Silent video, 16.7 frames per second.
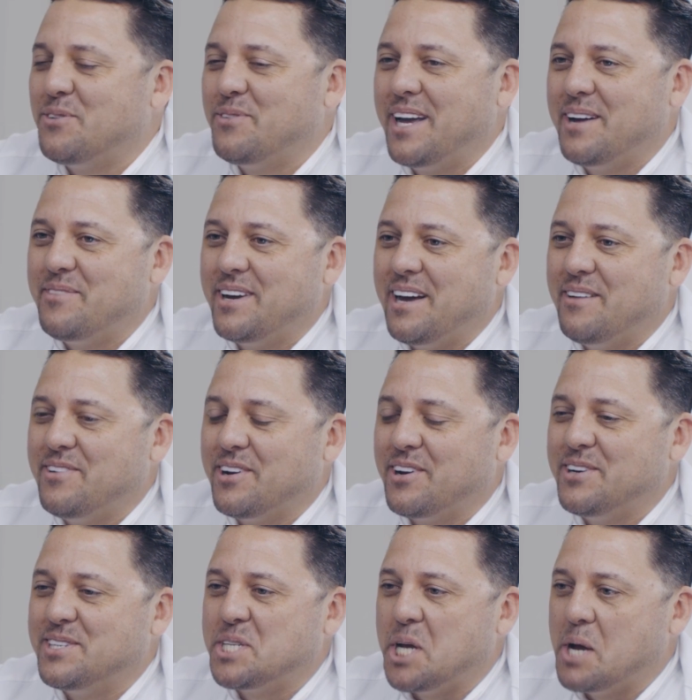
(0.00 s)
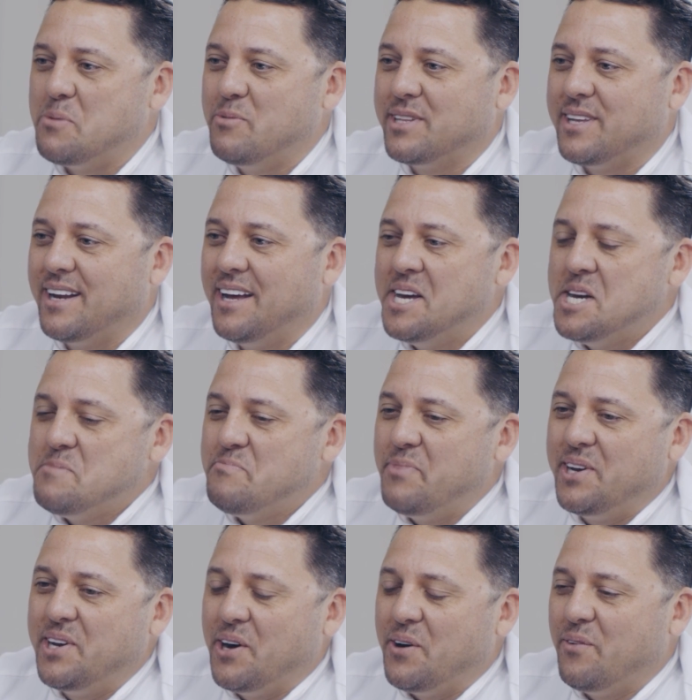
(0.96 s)
we have a good time with it.
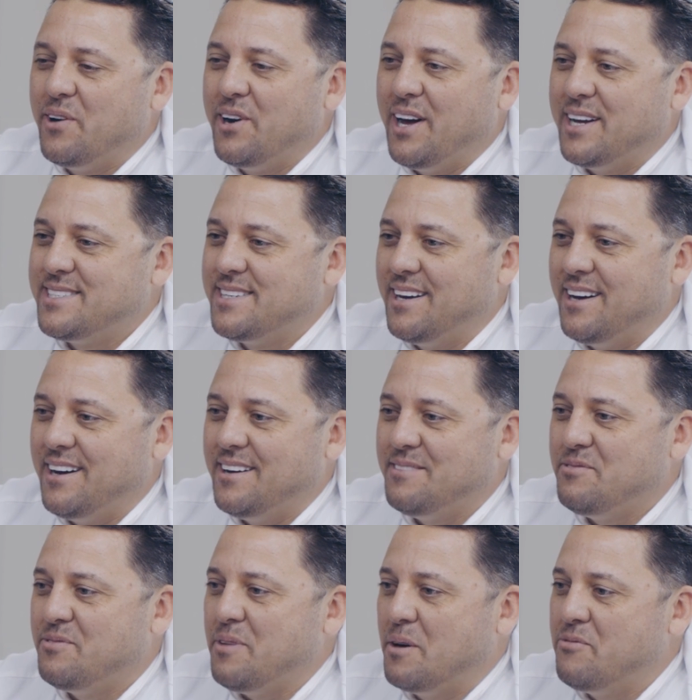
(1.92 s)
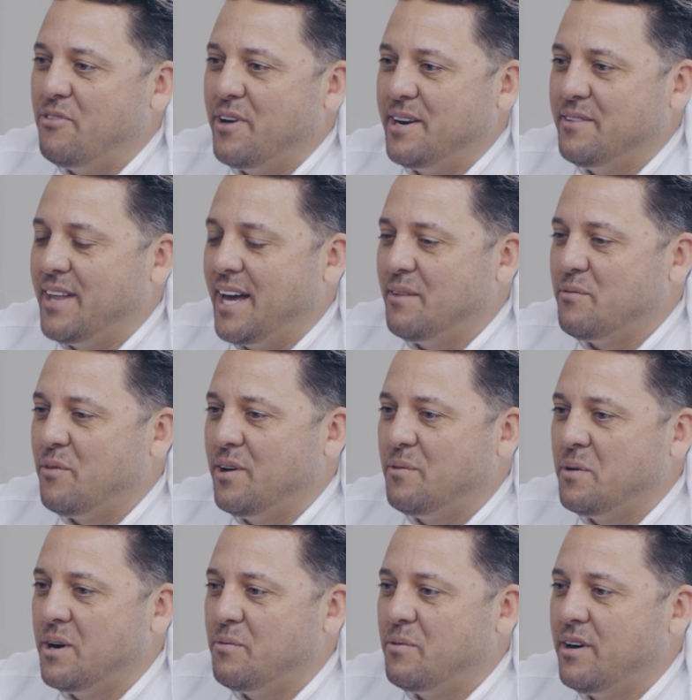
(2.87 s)
But no, we're not afraid of that.
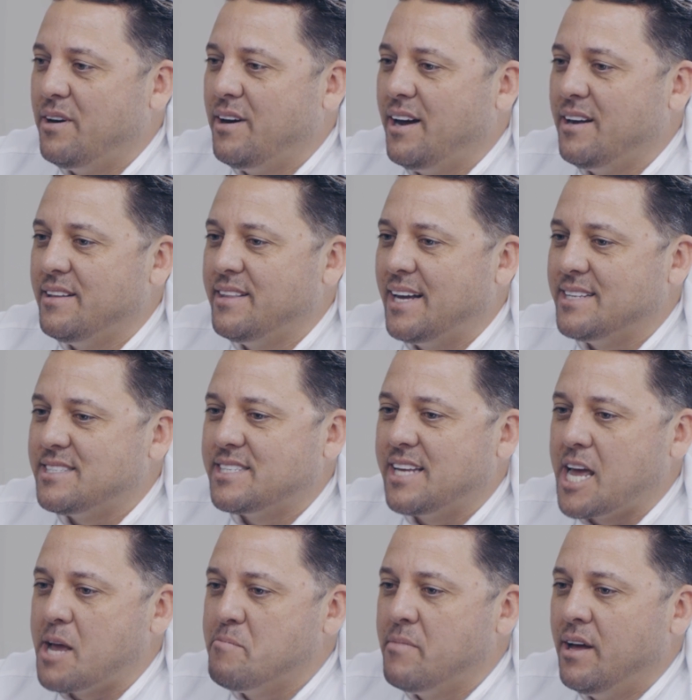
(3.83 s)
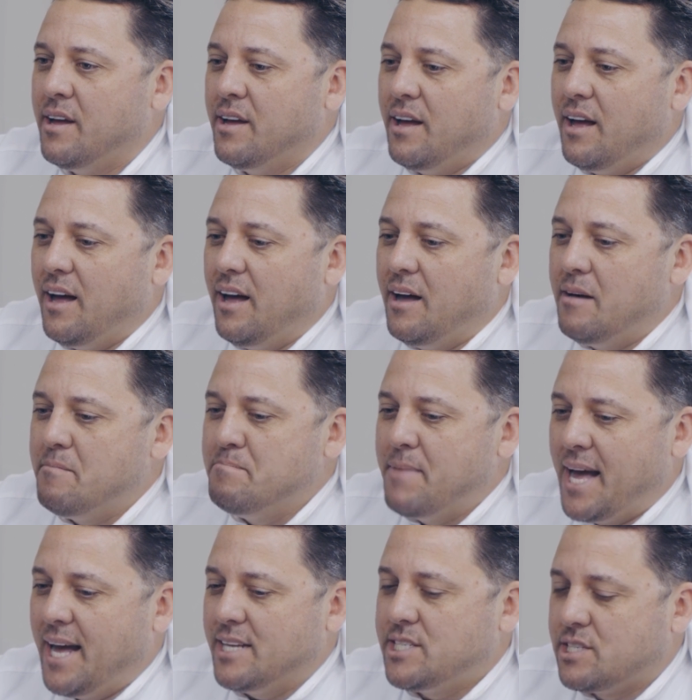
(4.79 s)
We're not on that same
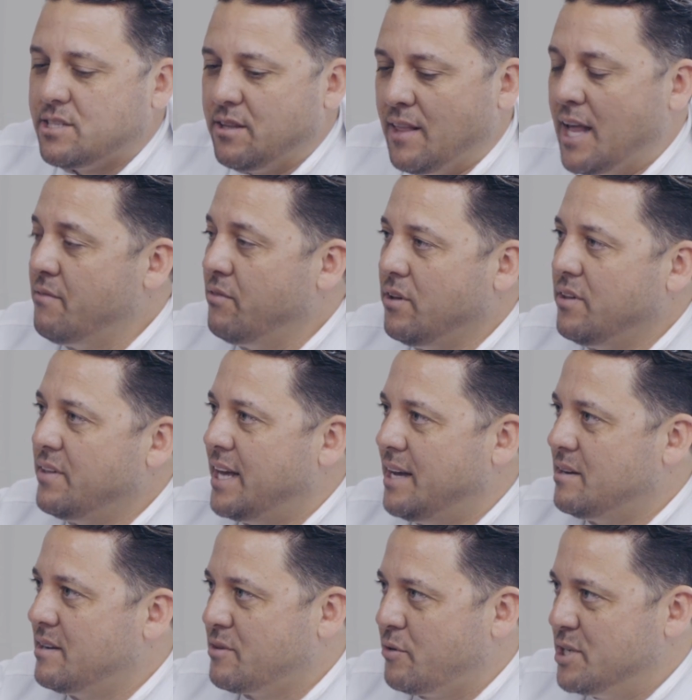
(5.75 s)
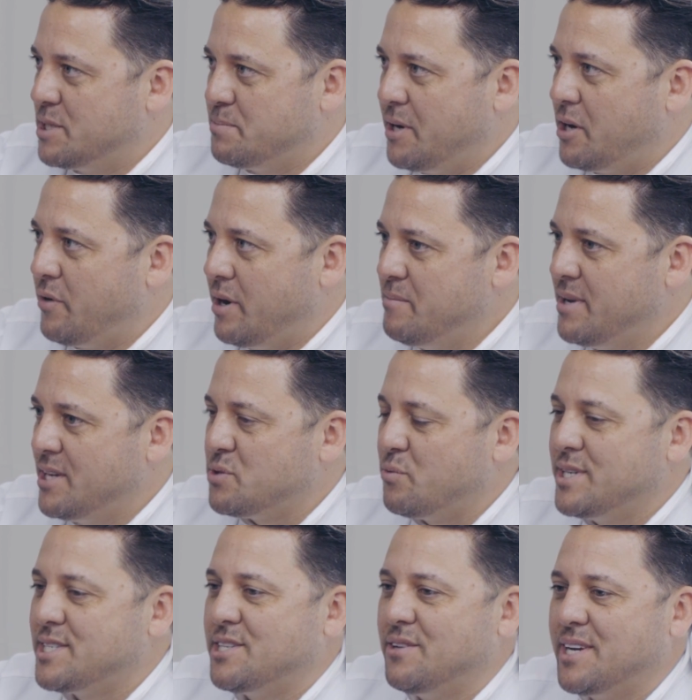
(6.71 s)
mass level that Krispy Kreme is.
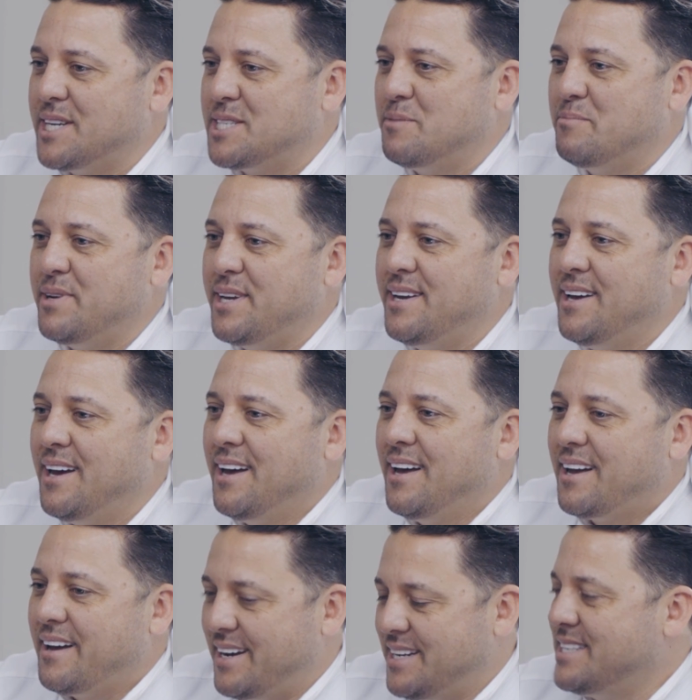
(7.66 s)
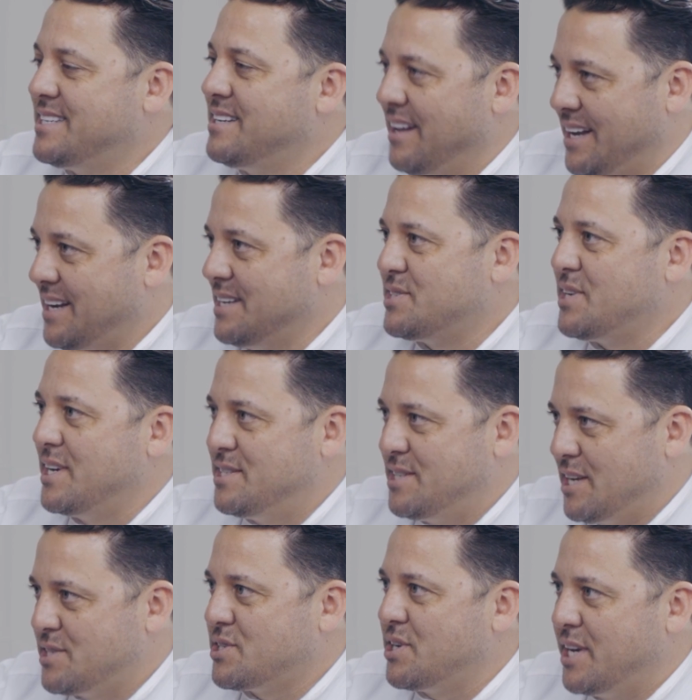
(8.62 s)
We still get to be kind of, like I say,
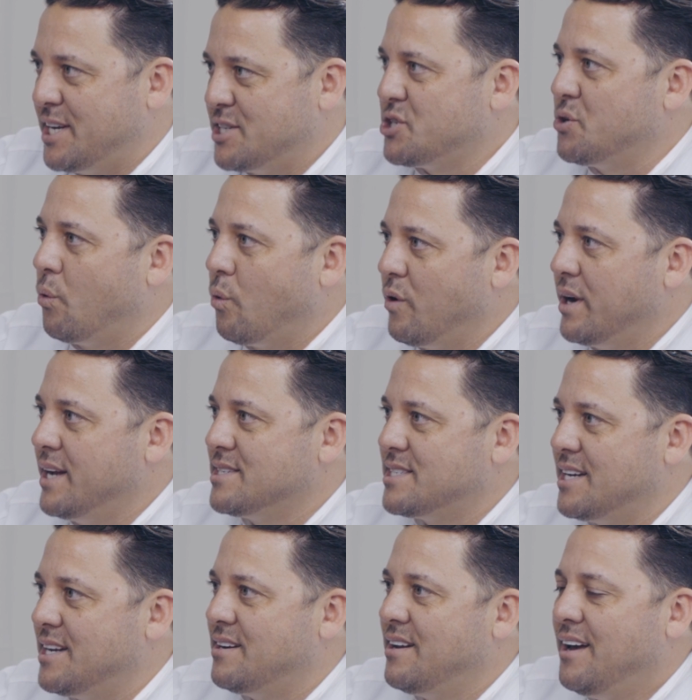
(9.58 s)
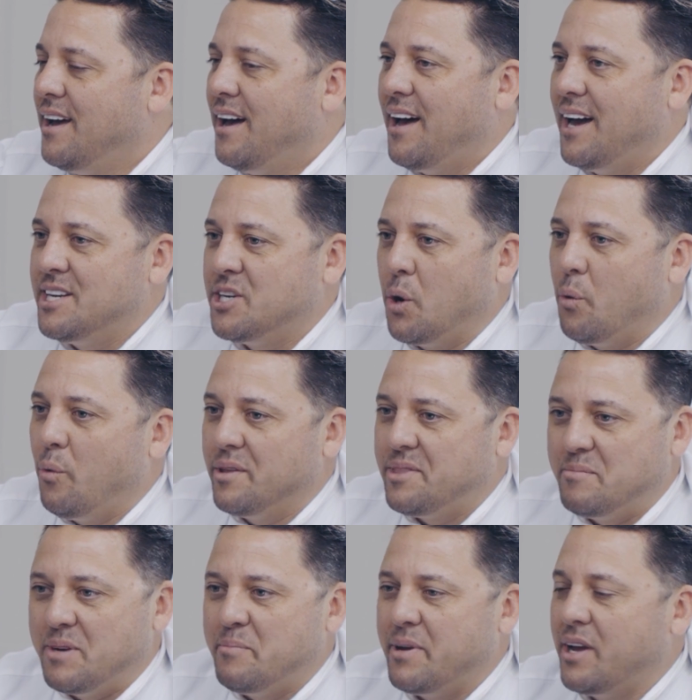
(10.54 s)
destination oriented. Right. I don't
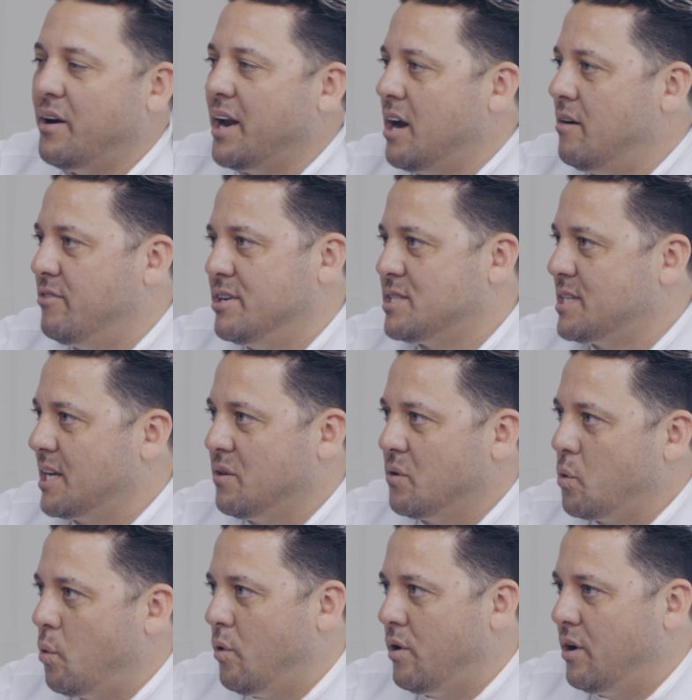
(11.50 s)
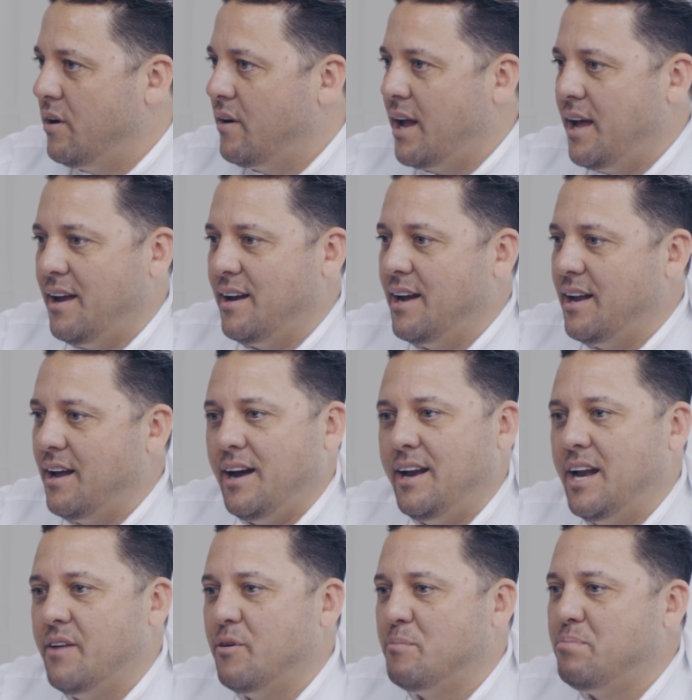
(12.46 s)
want them to be on every single corner, and
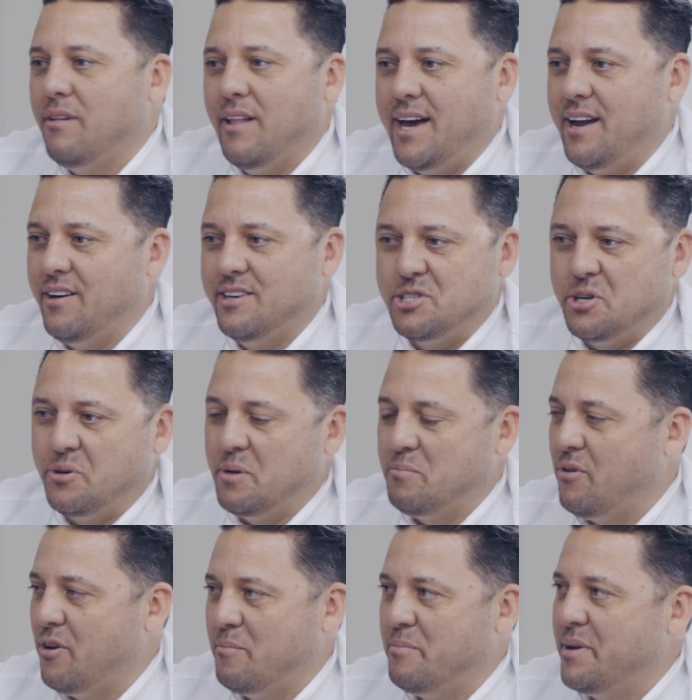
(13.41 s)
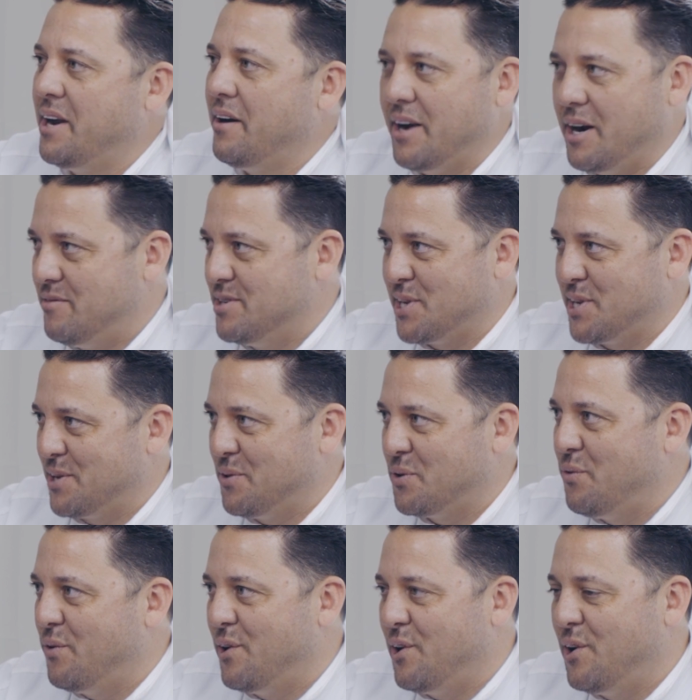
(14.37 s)
I never plan on Donut Bar being on
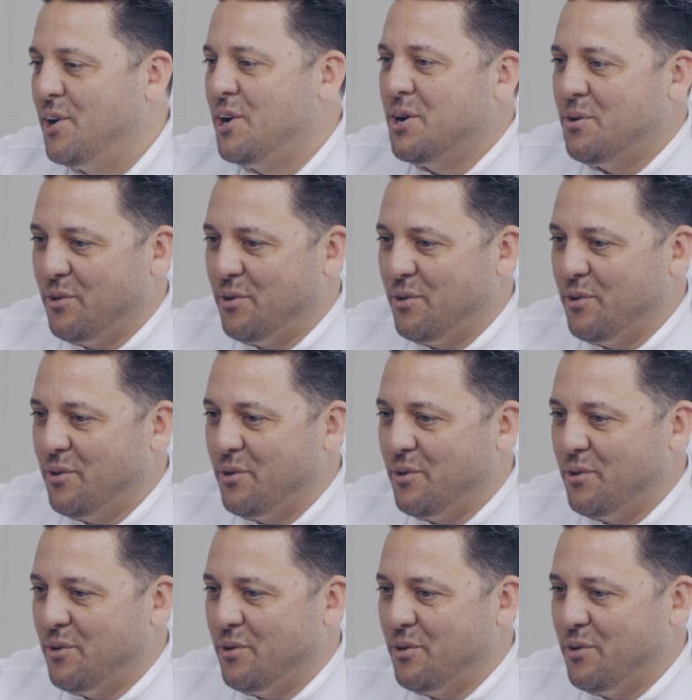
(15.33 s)
single corner.